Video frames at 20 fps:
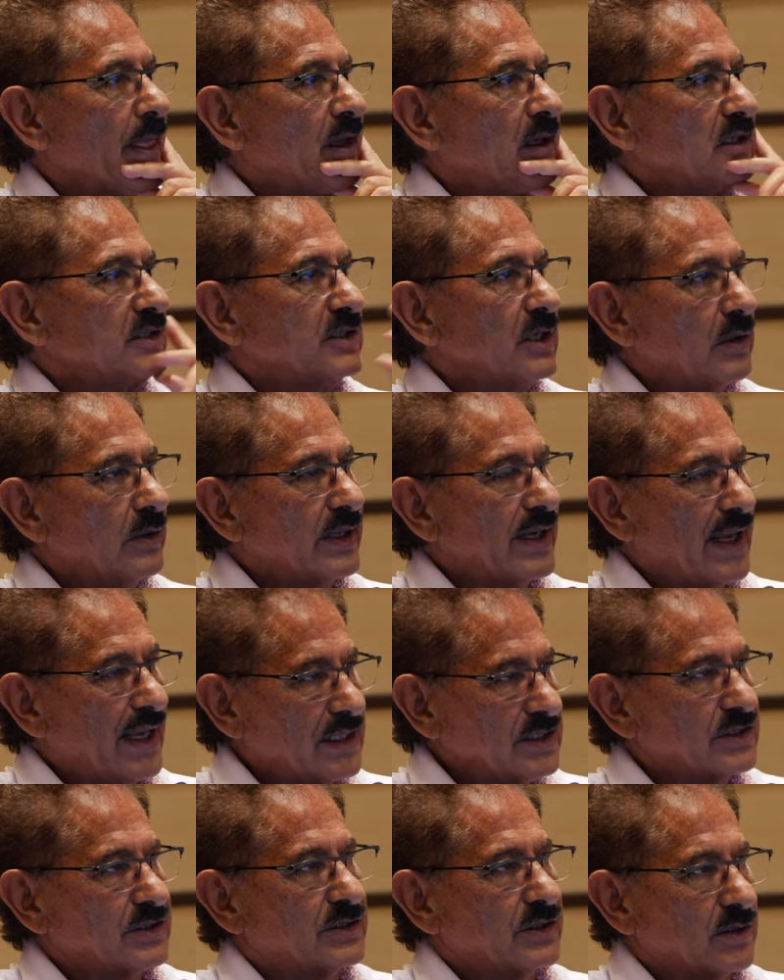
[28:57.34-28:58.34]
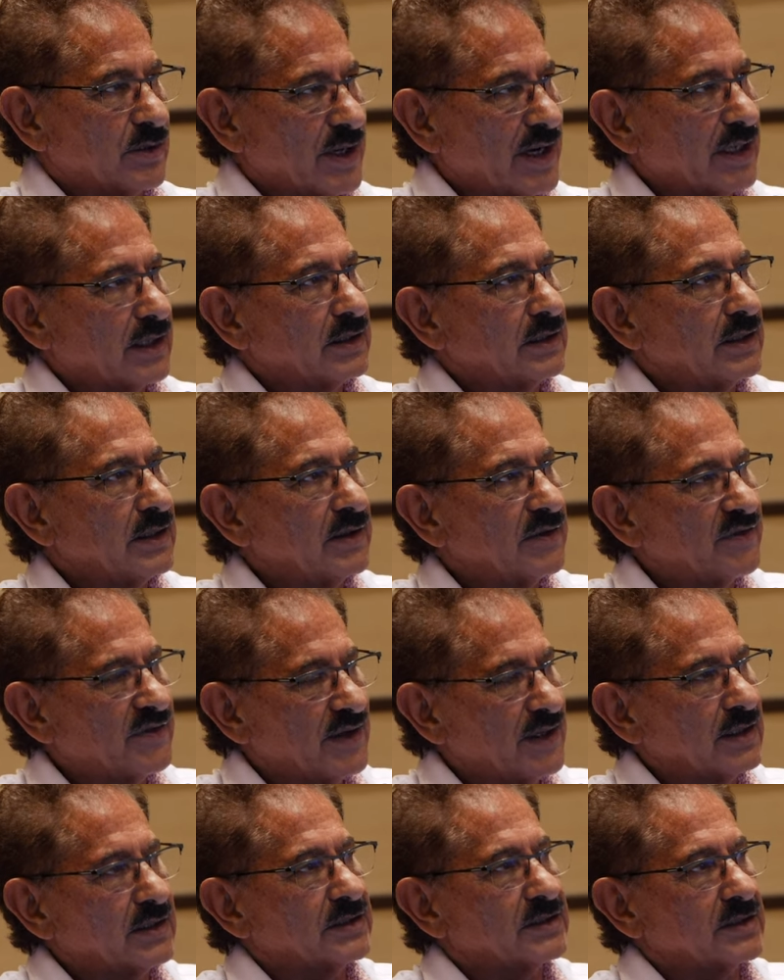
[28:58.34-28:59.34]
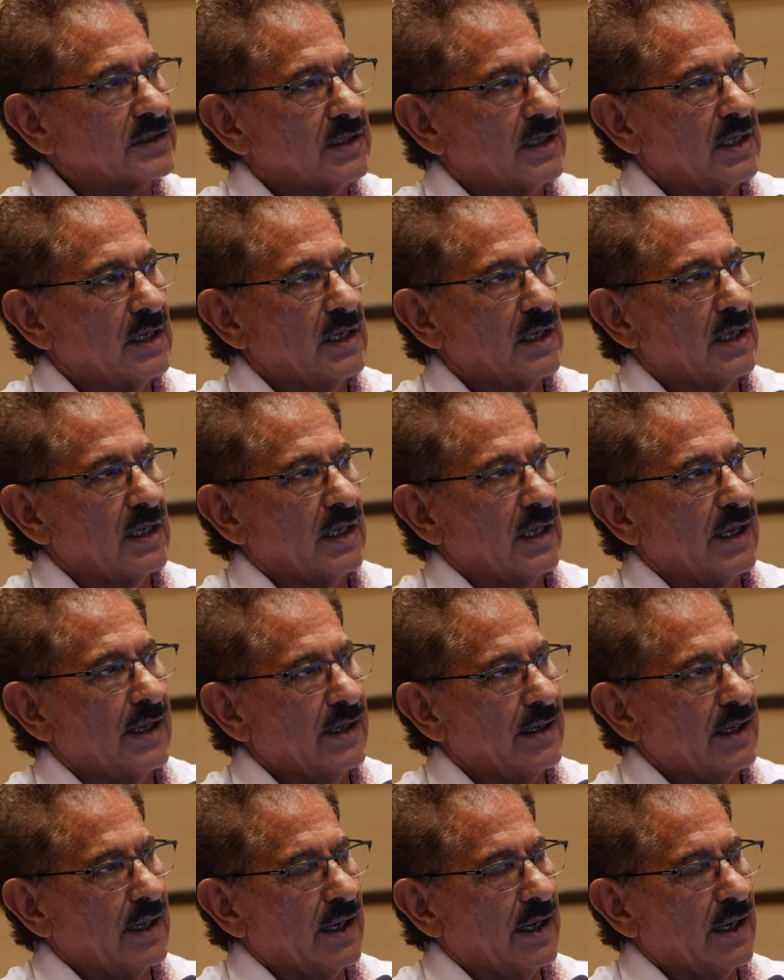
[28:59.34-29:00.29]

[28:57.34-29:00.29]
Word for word: So it has directly effects. And,